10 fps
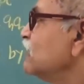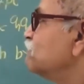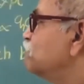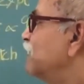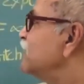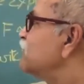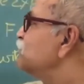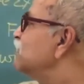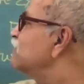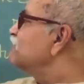
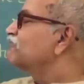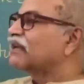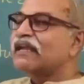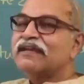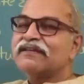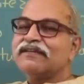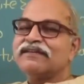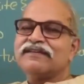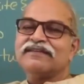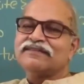Benjamin Franklin
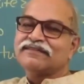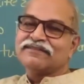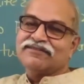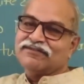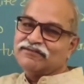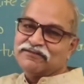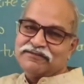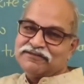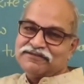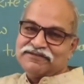is
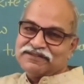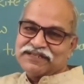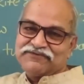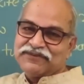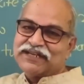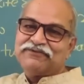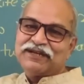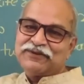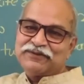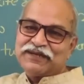a very
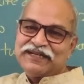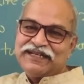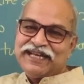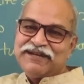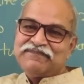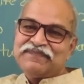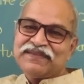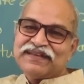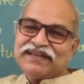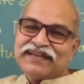well known
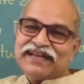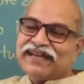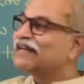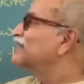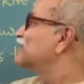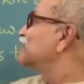name, and